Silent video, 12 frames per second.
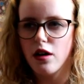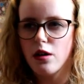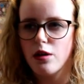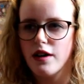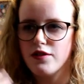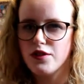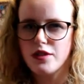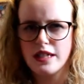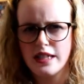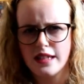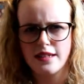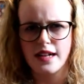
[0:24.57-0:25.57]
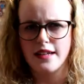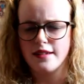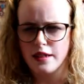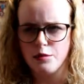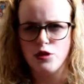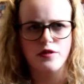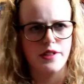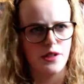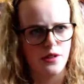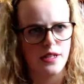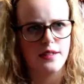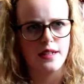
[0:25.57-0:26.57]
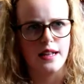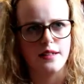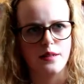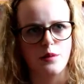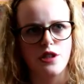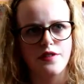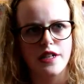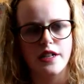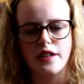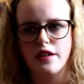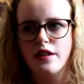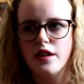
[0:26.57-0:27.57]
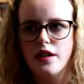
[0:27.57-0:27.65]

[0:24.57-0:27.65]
oh, have you seen this classic movie or this classic movie? And I go,